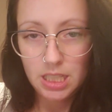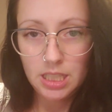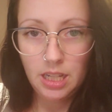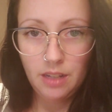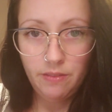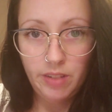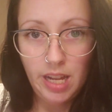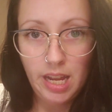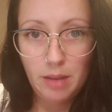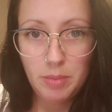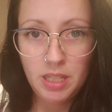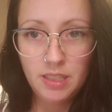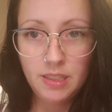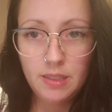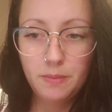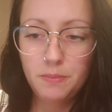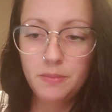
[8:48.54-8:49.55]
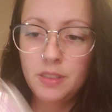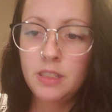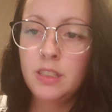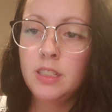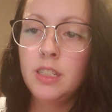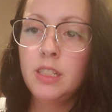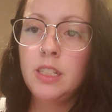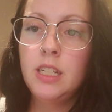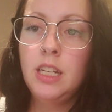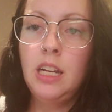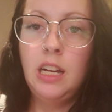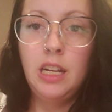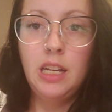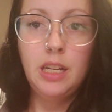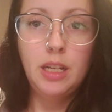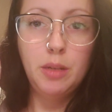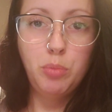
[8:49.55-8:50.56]
Love llamas.
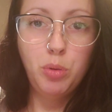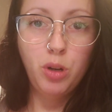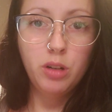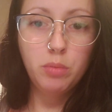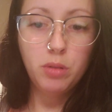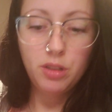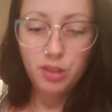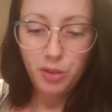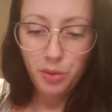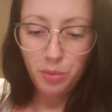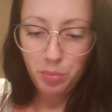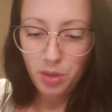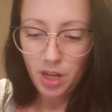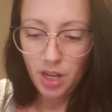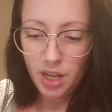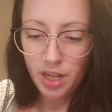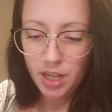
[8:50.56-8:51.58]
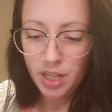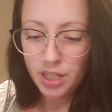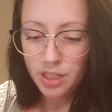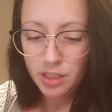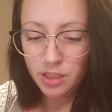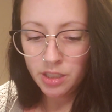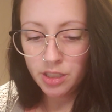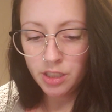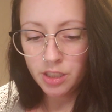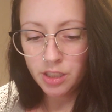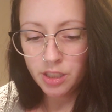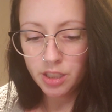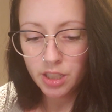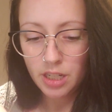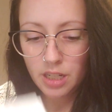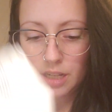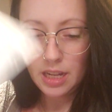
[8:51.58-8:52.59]
Portable toothbrush,
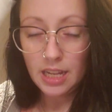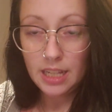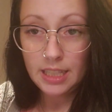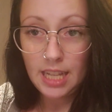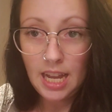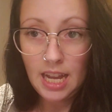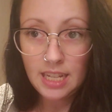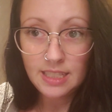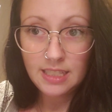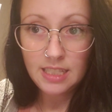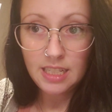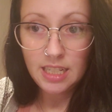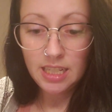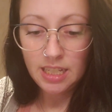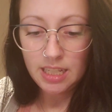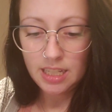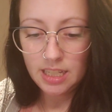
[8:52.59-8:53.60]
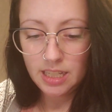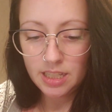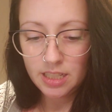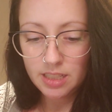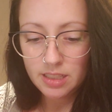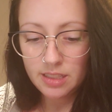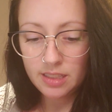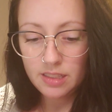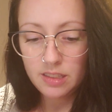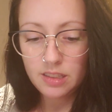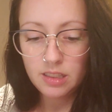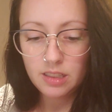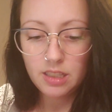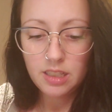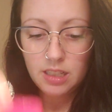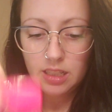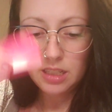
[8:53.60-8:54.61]
elastics,
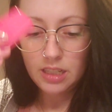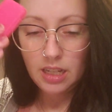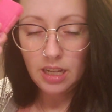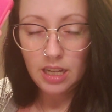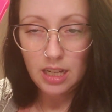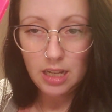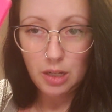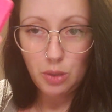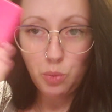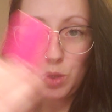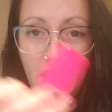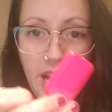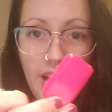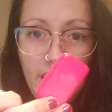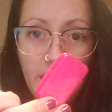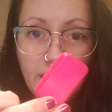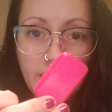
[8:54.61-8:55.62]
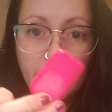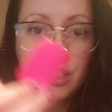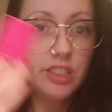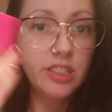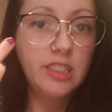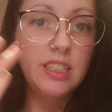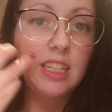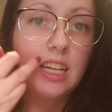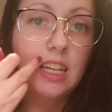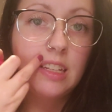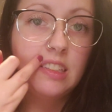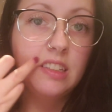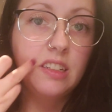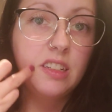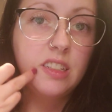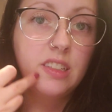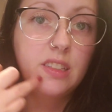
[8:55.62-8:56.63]
wax, just in case
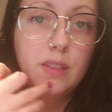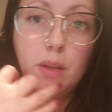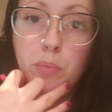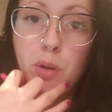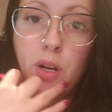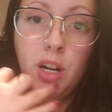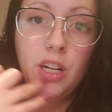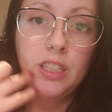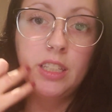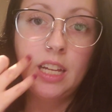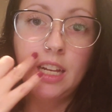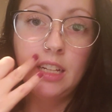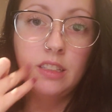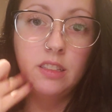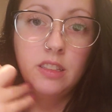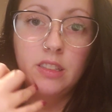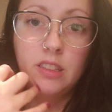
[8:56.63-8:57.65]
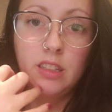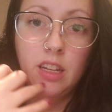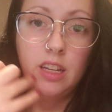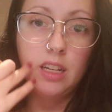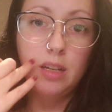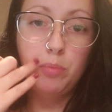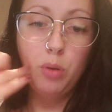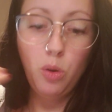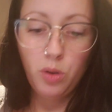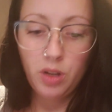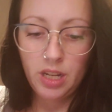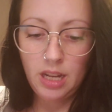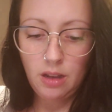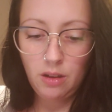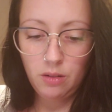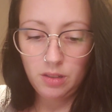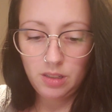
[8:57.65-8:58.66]
there's a part that's poking
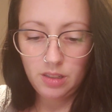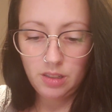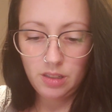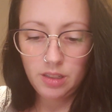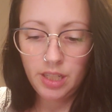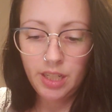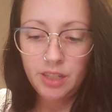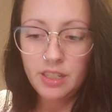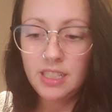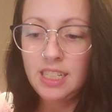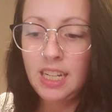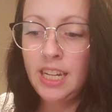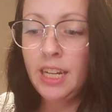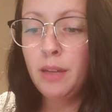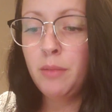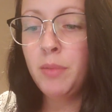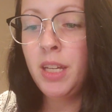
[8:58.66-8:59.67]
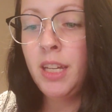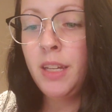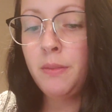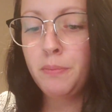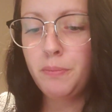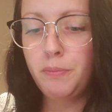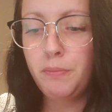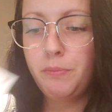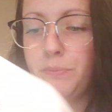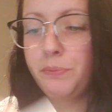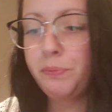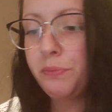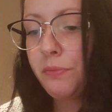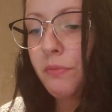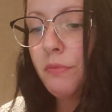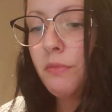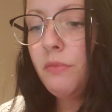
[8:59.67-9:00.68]
out, irritating me.
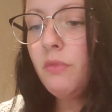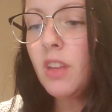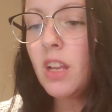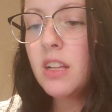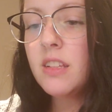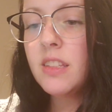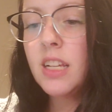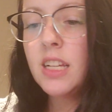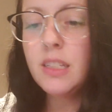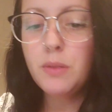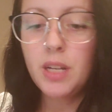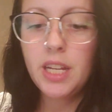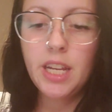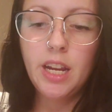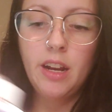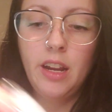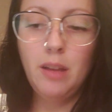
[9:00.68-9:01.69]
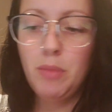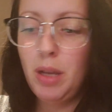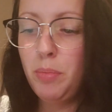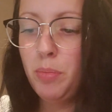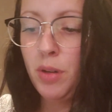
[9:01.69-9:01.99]
So that's what I carry in my